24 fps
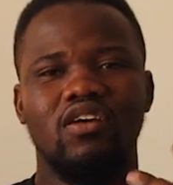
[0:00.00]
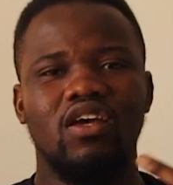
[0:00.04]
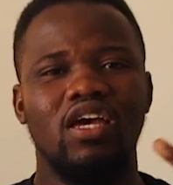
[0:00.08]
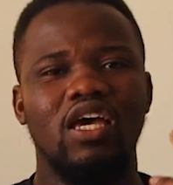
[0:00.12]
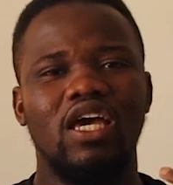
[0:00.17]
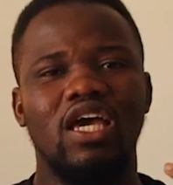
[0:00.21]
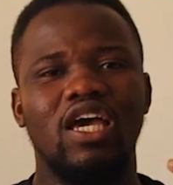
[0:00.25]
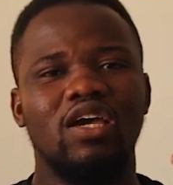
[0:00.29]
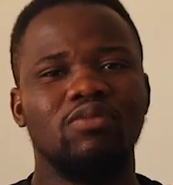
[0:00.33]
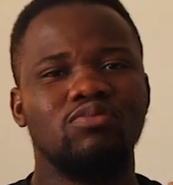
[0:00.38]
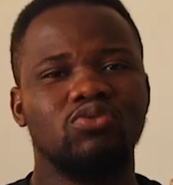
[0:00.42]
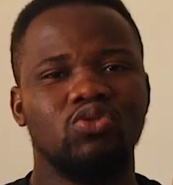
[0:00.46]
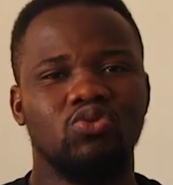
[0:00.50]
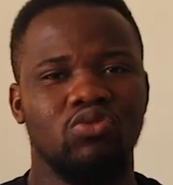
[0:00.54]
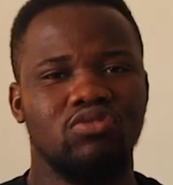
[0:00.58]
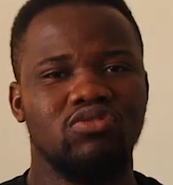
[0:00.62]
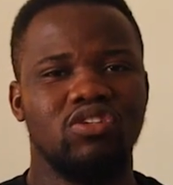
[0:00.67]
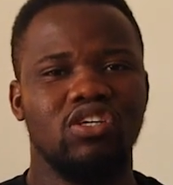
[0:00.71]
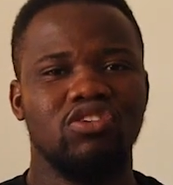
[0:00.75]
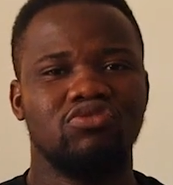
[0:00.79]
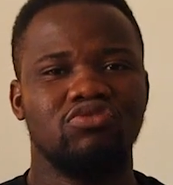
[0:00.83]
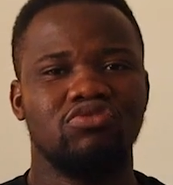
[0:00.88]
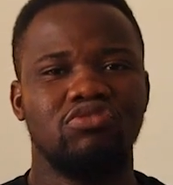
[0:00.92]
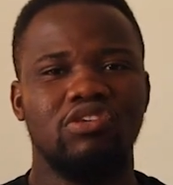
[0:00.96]

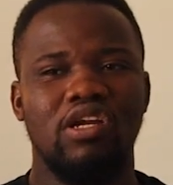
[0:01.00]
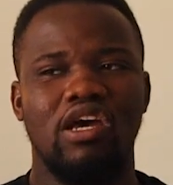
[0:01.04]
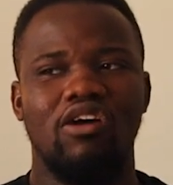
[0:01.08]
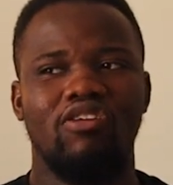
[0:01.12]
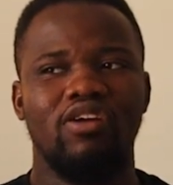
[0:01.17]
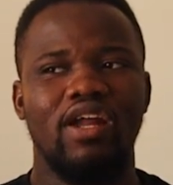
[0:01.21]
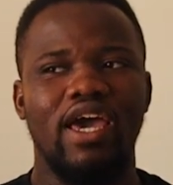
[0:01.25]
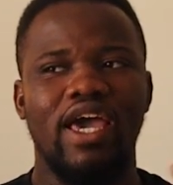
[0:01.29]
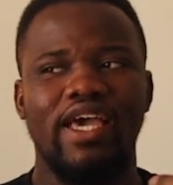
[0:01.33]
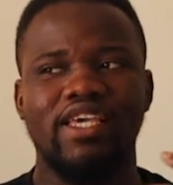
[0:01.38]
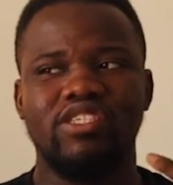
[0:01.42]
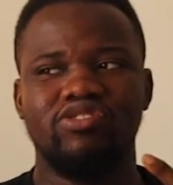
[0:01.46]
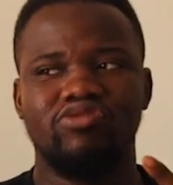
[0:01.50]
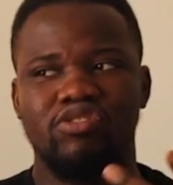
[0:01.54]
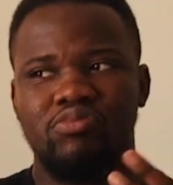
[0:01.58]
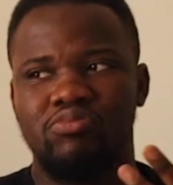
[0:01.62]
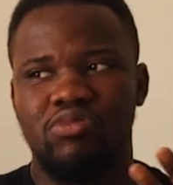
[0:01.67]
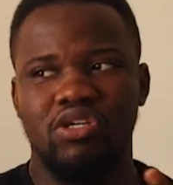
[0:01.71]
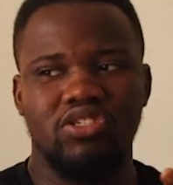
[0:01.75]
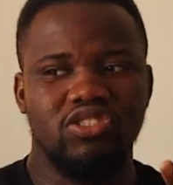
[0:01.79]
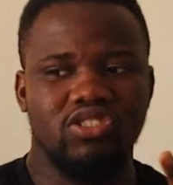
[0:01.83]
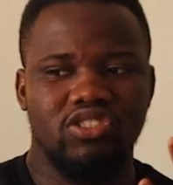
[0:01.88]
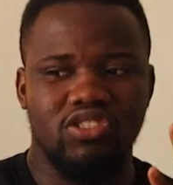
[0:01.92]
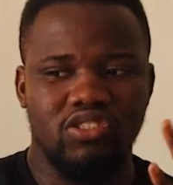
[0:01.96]
200 krona on ice
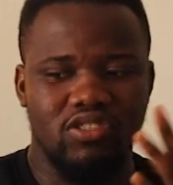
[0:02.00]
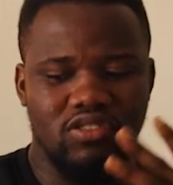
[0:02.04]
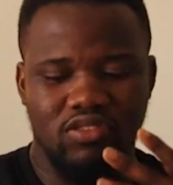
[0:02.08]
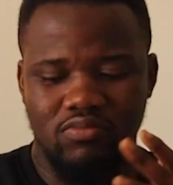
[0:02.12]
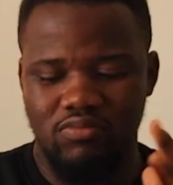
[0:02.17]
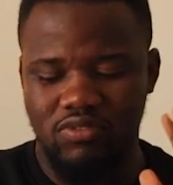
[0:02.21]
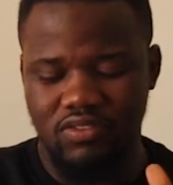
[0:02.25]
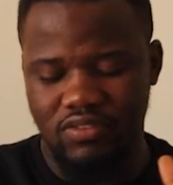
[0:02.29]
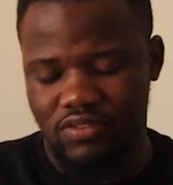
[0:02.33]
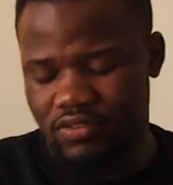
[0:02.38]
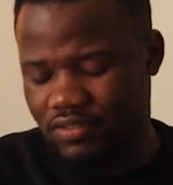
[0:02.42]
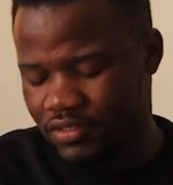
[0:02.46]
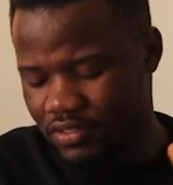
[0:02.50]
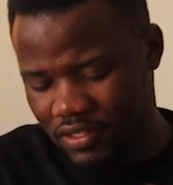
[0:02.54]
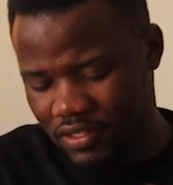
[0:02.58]
cream and shit. But